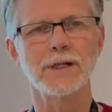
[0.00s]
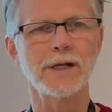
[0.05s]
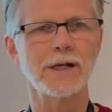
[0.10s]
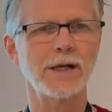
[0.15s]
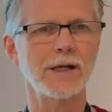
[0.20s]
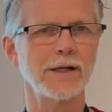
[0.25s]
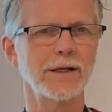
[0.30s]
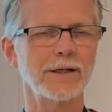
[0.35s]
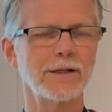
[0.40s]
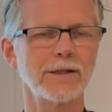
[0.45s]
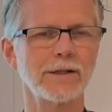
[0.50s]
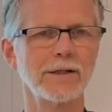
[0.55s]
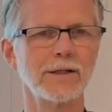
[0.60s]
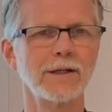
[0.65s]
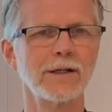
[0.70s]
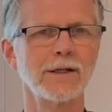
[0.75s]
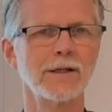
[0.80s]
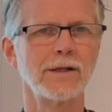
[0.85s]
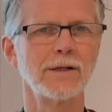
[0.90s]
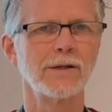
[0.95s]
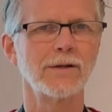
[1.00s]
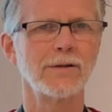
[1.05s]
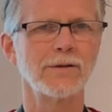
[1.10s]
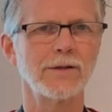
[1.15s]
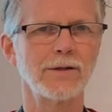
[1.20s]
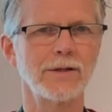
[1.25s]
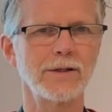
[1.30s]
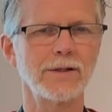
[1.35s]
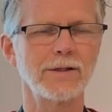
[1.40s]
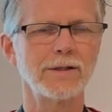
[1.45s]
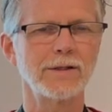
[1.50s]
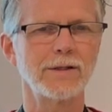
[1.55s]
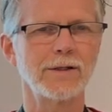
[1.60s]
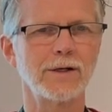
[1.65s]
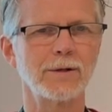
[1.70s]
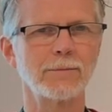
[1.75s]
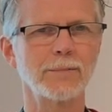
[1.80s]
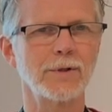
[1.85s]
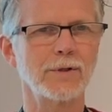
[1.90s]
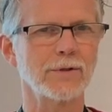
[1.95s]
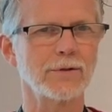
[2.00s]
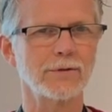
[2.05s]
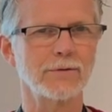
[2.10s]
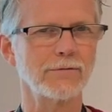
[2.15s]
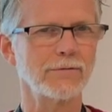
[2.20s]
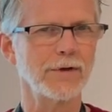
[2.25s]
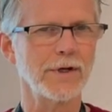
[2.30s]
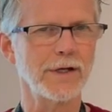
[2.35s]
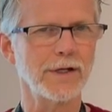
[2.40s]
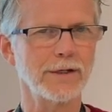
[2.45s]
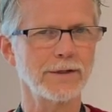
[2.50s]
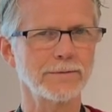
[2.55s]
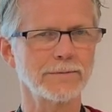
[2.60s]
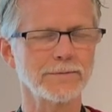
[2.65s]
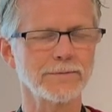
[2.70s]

and the umbilical vein.